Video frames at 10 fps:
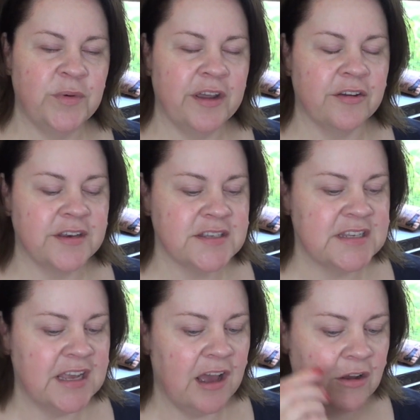we are going to
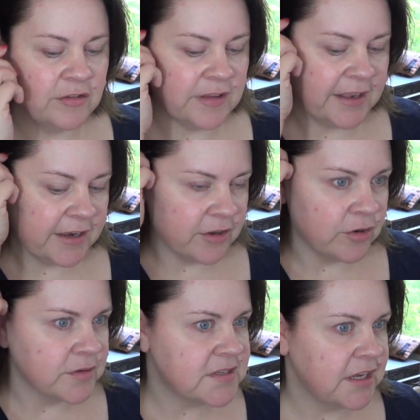see how lighting
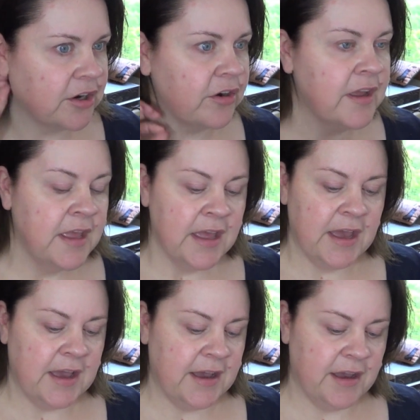goes clothes here.
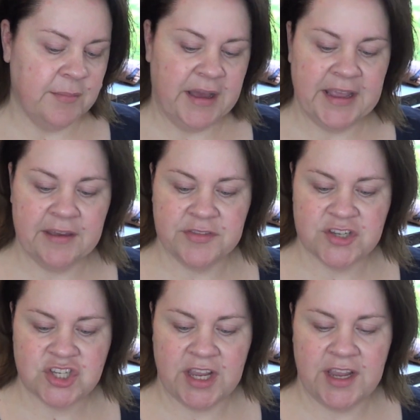Um, I have the
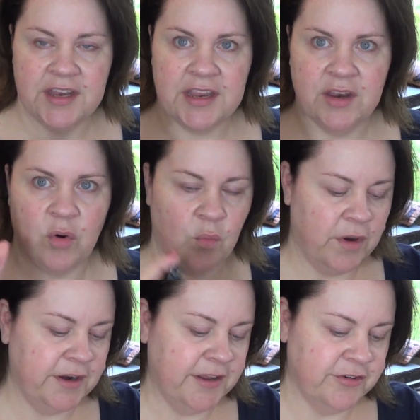shade in
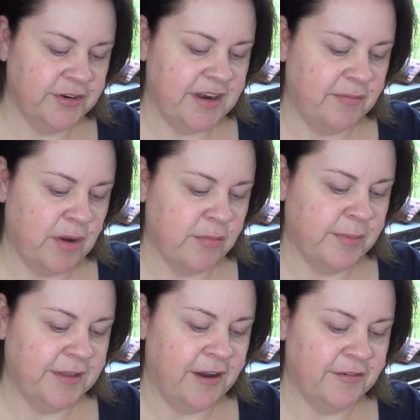100. I
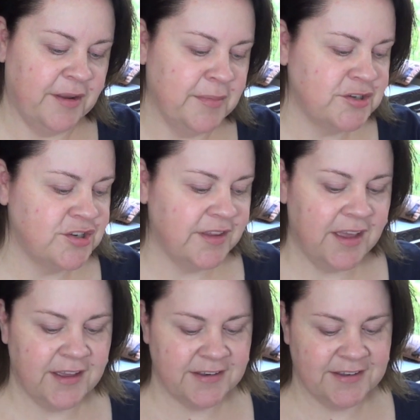probably already mentioned
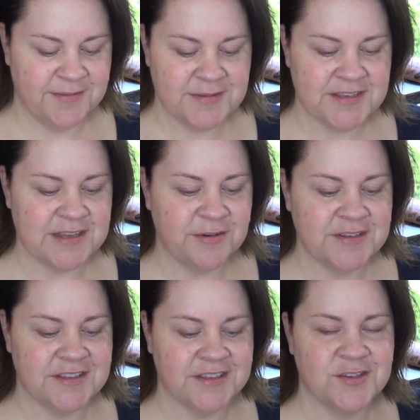that. This is
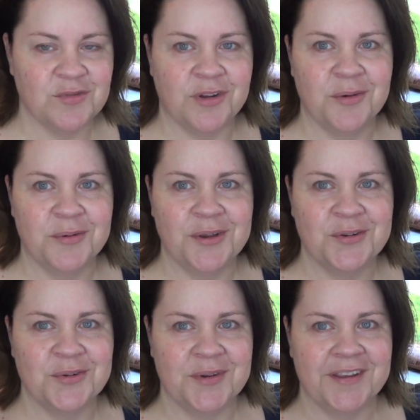always the struggle when you're
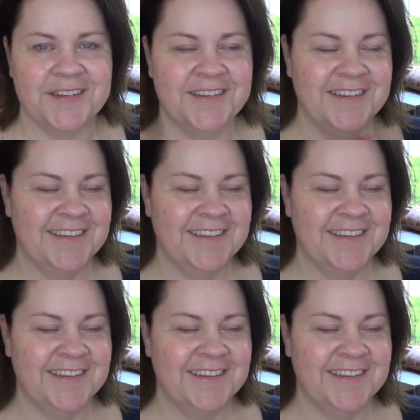doing